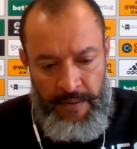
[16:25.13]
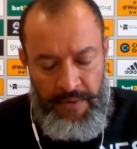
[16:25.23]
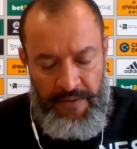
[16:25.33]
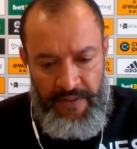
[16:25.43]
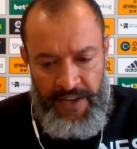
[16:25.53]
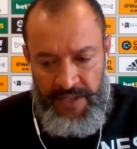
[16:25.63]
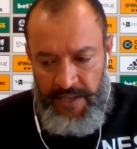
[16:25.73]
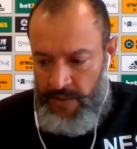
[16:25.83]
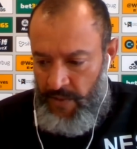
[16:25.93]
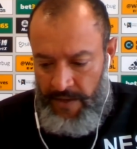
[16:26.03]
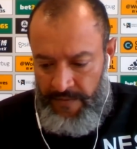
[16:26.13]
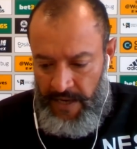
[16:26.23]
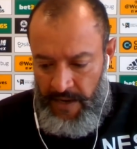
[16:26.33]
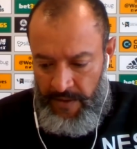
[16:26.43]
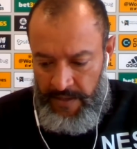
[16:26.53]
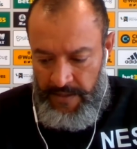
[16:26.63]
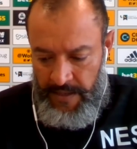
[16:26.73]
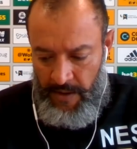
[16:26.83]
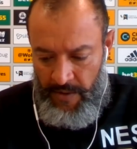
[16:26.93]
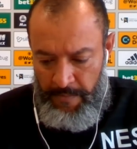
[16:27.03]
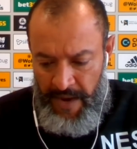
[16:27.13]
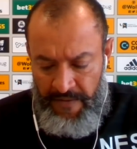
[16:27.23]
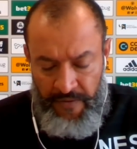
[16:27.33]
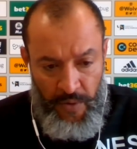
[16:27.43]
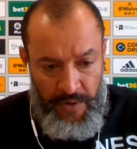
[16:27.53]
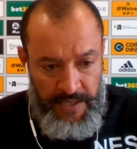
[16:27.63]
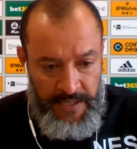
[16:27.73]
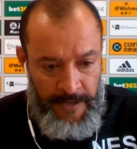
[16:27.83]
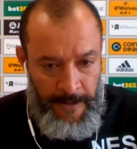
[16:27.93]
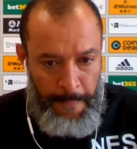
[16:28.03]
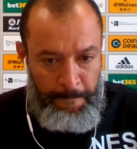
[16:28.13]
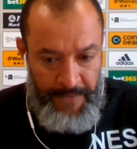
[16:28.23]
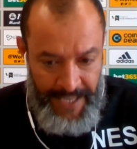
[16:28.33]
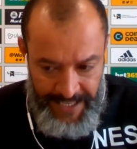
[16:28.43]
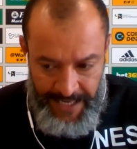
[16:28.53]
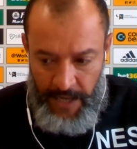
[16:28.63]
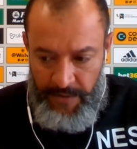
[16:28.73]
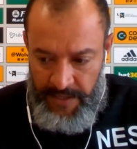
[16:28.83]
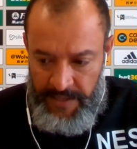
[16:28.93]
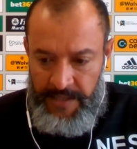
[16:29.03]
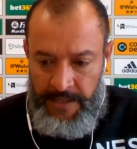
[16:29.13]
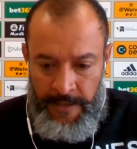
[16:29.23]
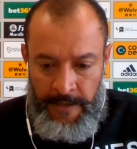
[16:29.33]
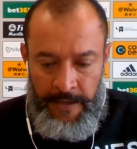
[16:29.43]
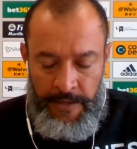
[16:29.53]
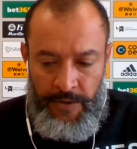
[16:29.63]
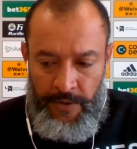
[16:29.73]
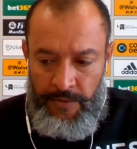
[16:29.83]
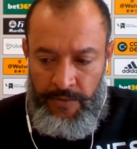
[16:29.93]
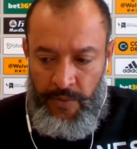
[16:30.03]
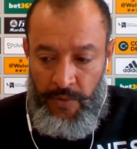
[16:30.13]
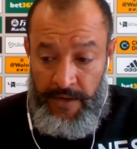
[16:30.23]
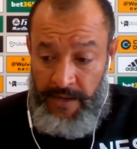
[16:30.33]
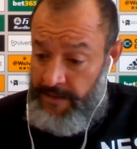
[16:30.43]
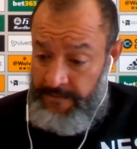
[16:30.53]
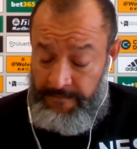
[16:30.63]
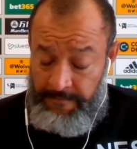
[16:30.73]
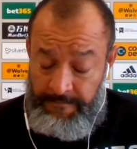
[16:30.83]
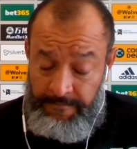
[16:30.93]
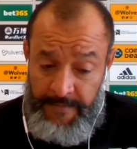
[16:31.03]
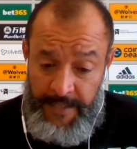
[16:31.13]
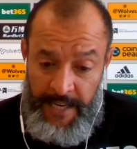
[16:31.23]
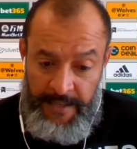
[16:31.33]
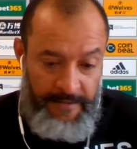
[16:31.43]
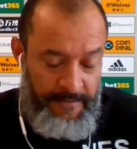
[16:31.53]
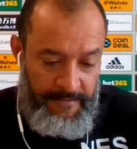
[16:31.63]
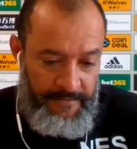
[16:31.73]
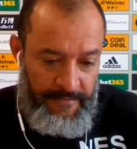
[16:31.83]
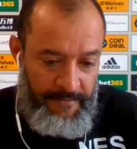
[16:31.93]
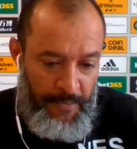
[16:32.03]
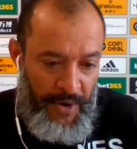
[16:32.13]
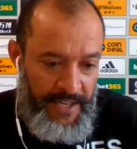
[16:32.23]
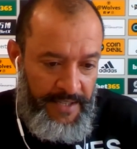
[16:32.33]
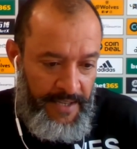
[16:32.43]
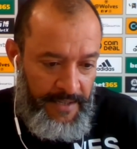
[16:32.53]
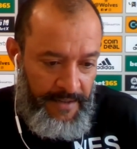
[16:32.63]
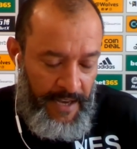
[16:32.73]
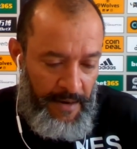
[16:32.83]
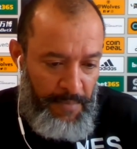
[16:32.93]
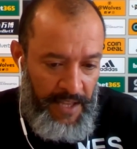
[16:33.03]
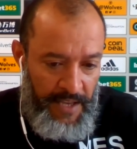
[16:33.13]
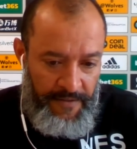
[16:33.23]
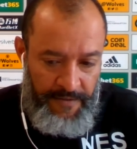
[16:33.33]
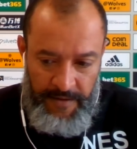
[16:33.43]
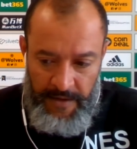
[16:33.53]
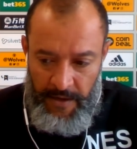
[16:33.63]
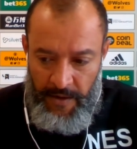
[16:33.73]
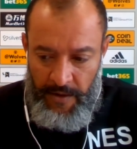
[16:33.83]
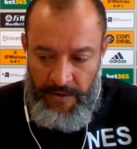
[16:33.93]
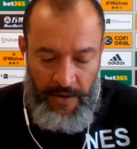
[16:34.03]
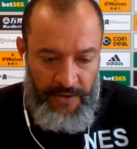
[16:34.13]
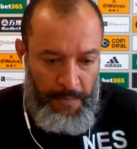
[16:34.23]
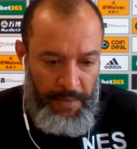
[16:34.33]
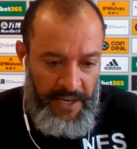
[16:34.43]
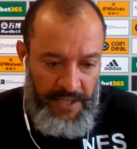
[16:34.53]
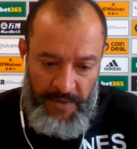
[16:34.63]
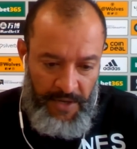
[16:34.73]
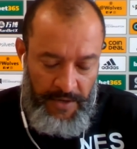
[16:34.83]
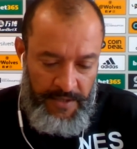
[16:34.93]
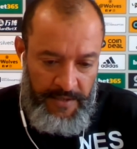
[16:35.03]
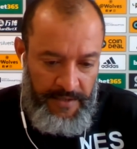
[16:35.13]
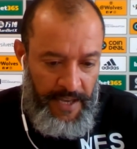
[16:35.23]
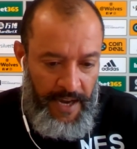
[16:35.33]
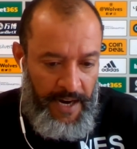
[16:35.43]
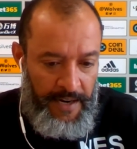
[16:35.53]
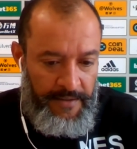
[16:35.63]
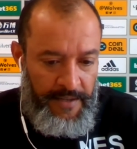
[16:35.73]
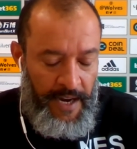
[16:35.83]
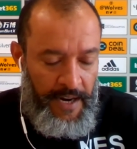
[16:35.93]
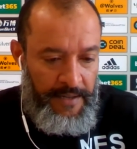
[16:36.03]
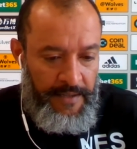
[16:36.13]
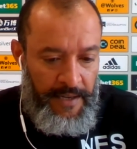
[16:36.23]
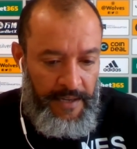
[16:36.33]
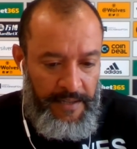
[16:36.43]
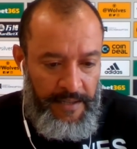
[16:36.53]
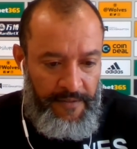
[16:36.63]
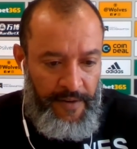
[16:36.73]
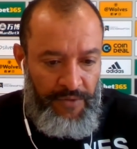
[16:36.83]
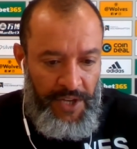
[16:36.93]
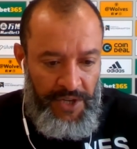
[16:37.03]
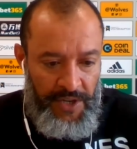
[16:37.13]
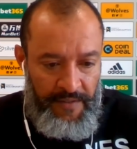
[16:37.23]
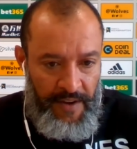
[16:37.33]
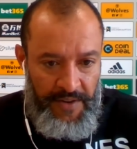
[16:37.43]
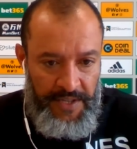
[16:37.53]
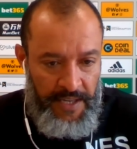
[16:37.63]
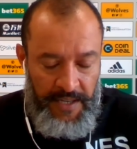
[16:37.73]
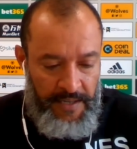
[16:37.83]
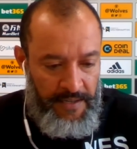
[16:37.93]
Prevention is one of our main focus. That allows us to work and then praise and believe on the players, because they are the foundation of everything.